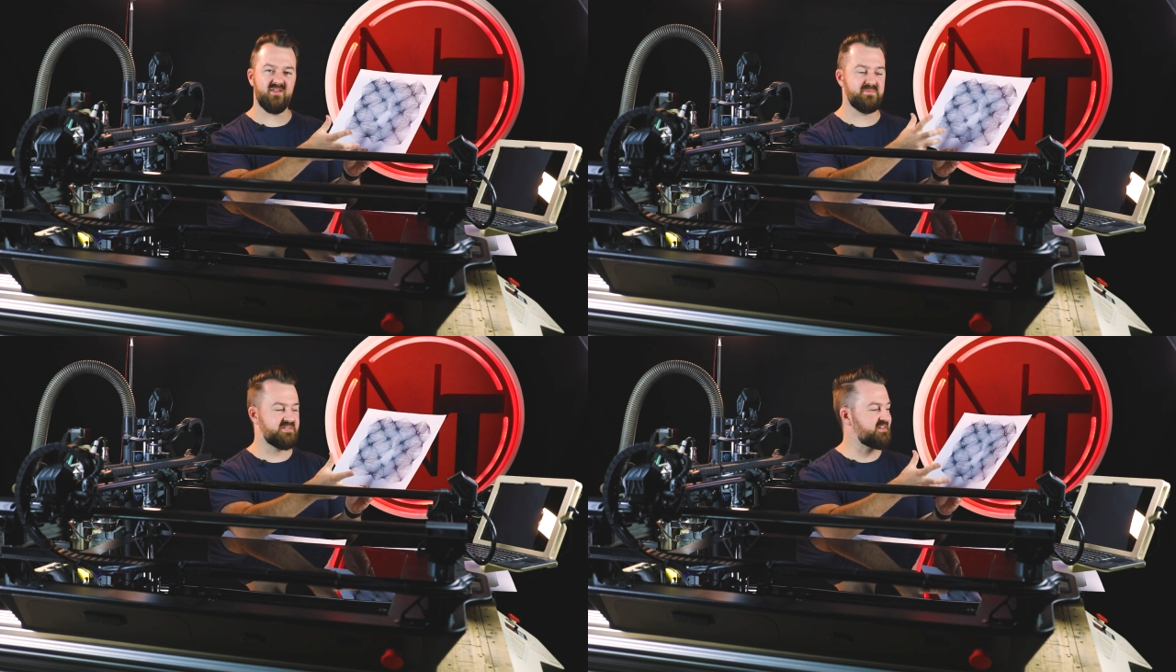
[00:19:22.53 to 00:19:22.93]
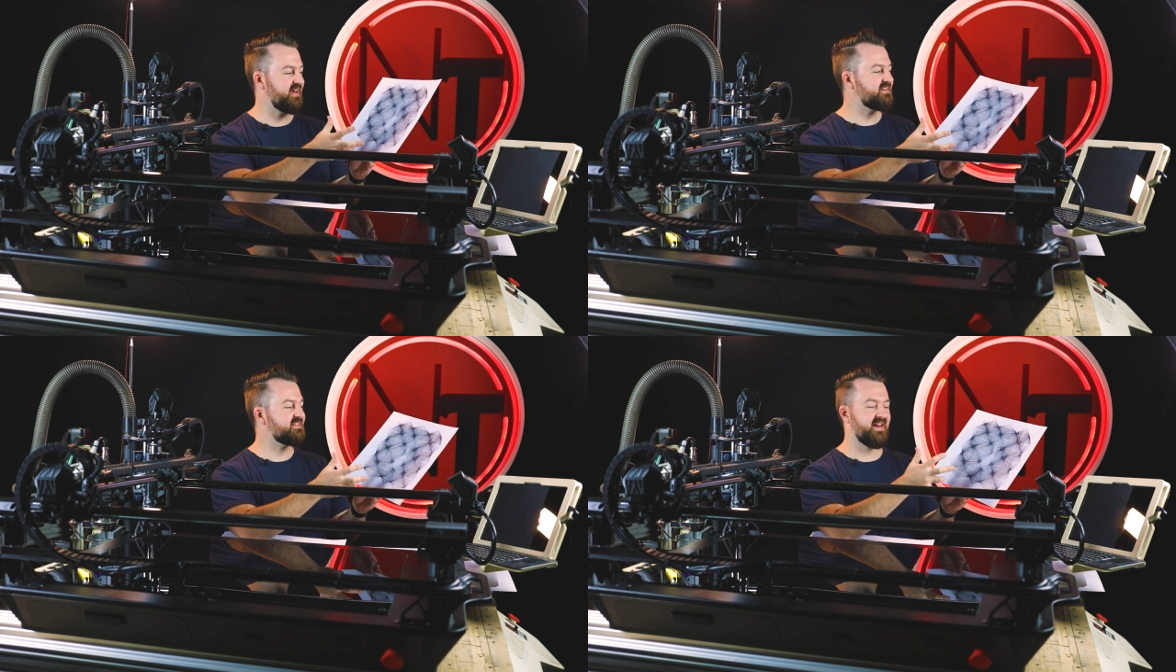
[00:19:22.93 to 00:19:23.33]
the
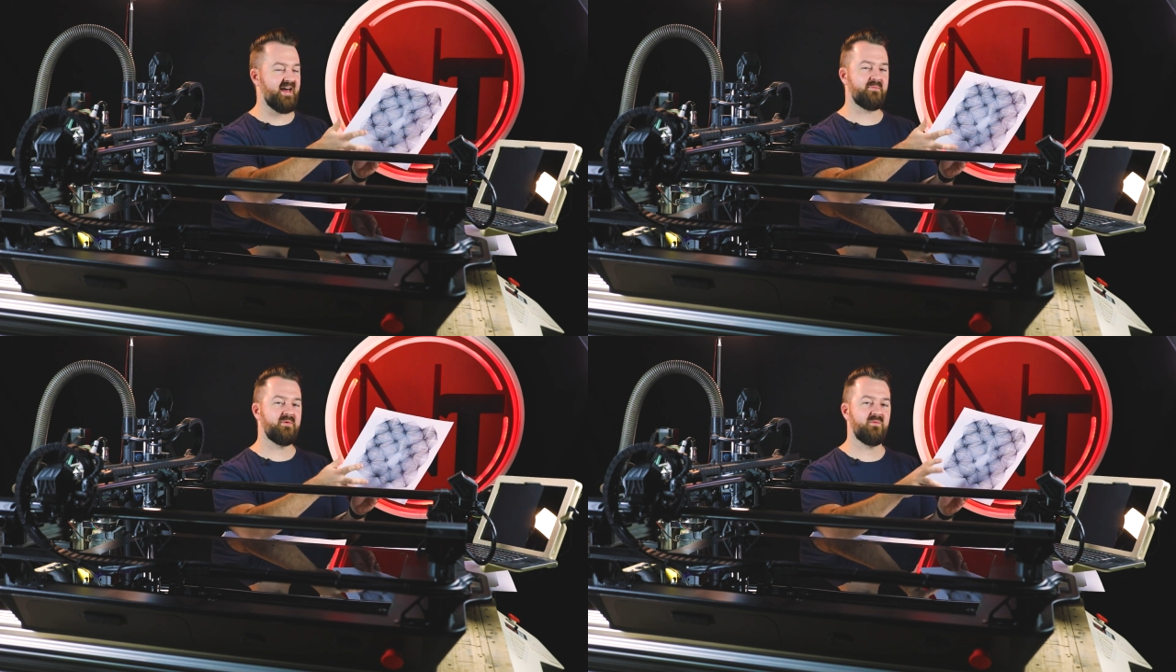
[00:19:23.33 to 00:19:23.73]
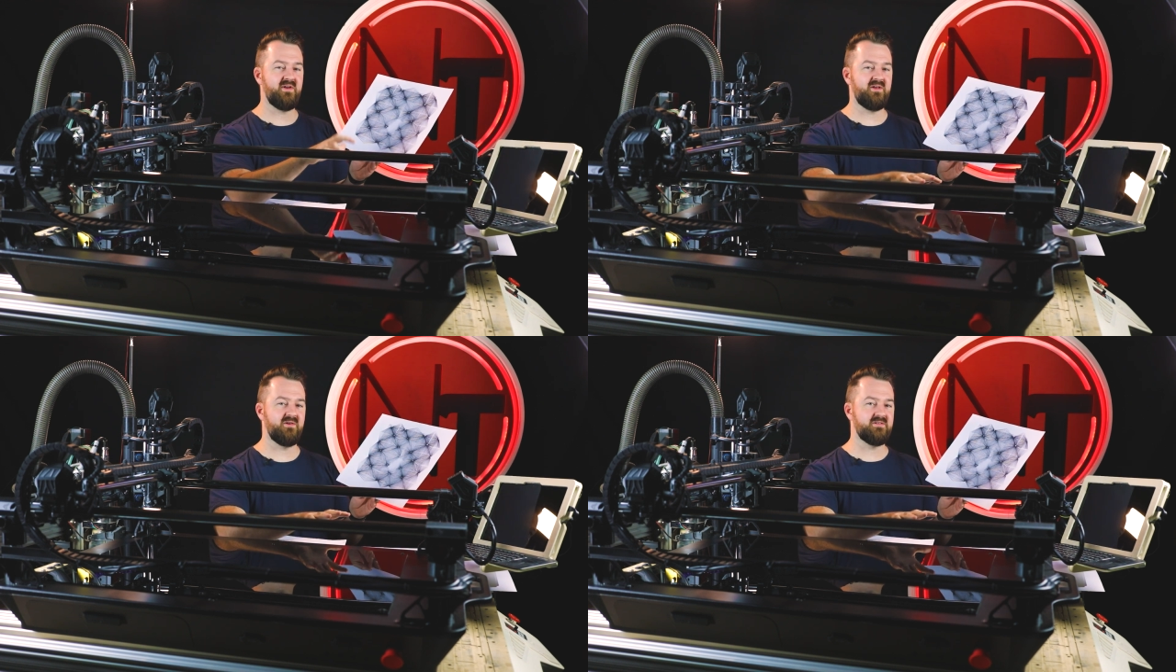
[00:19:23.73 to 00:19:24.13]
mistakes that happen when
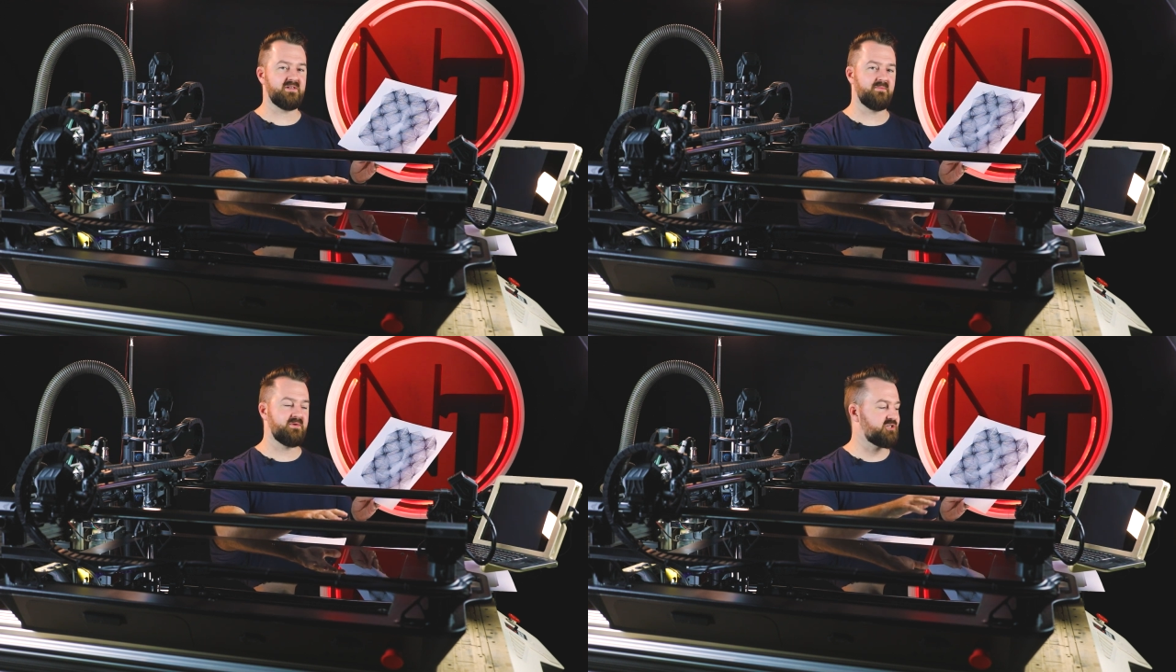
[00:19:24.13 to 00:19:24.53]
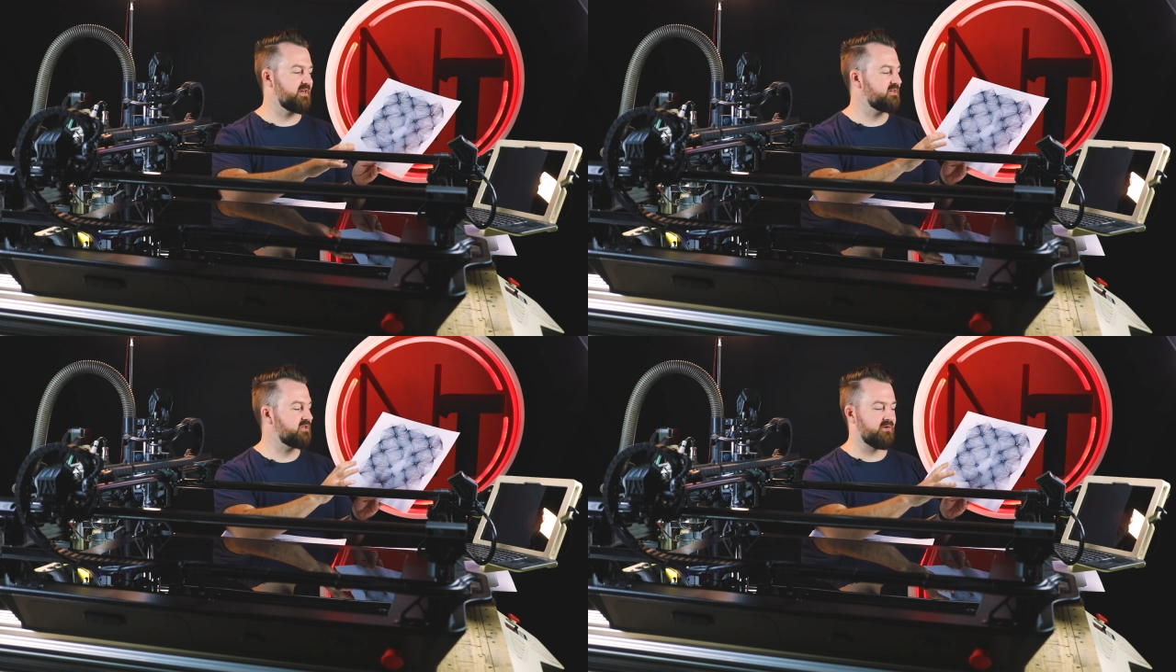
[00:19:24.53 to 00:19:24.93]
you're using the
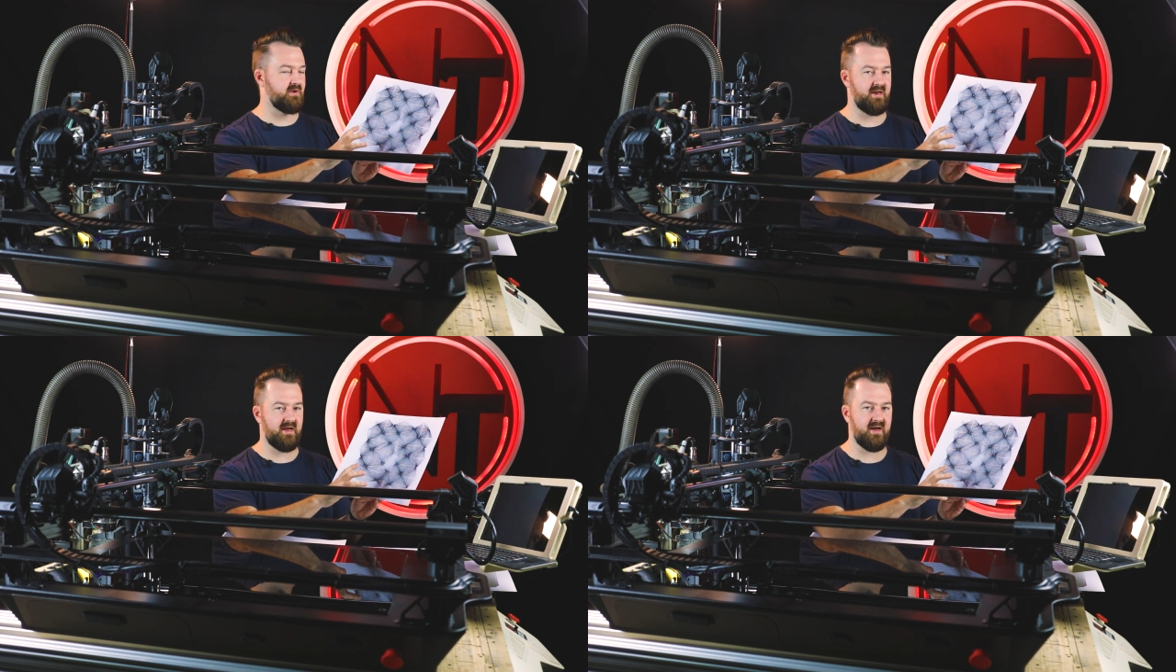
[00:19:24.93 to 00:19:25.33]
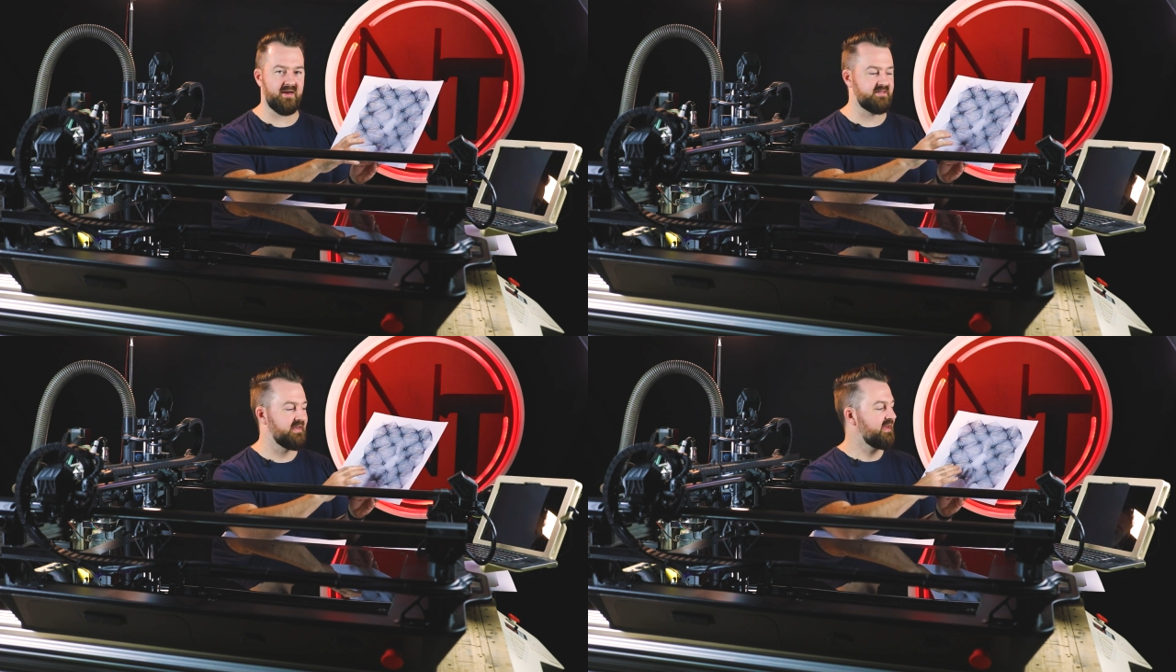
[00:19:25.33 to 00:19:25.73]
machine to create art.